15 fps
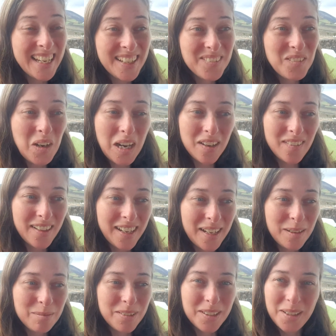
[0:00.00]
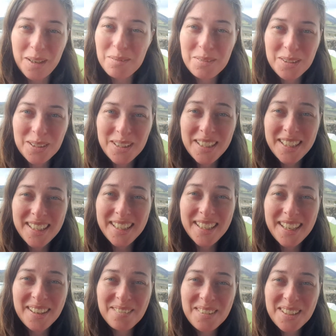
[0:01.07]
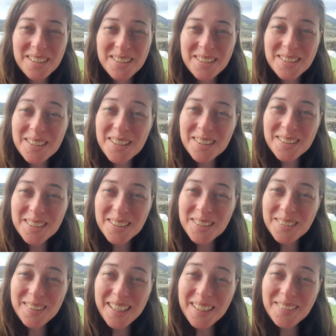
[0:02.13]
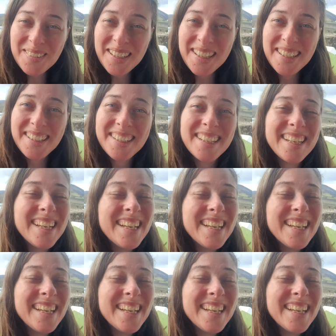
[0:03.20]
and while I'm not working, I wanted to talk to you anyway.